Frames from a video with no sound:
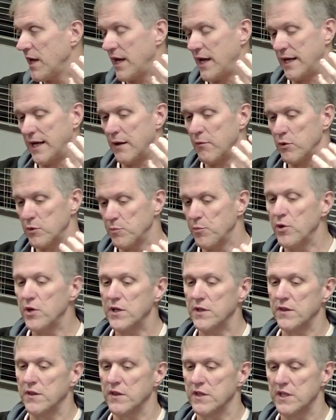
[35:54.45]
And I would
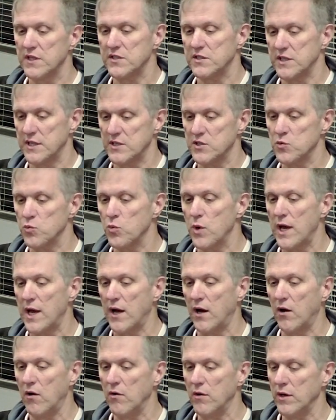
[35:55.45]
put this as
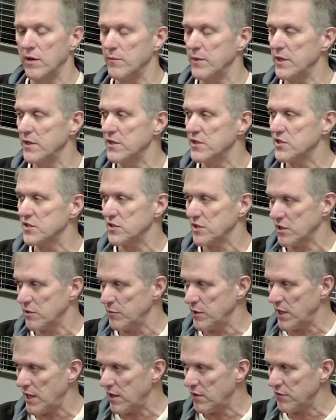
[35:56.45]
well. I mean, this
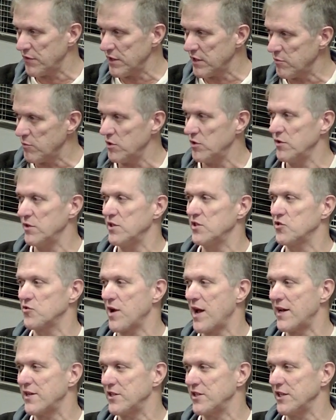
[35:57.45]
healthy community
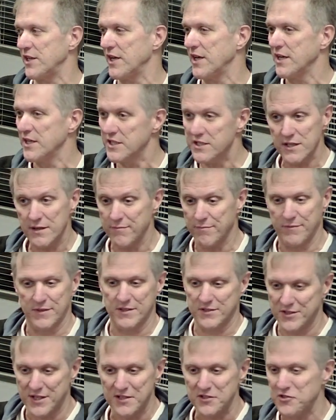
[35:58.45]
strategy,
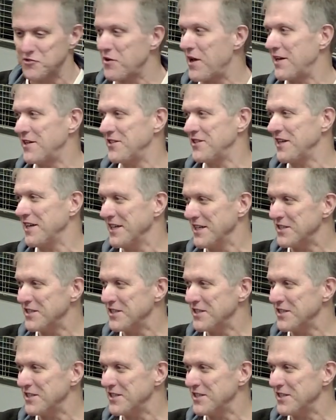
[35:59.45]
it says strategy.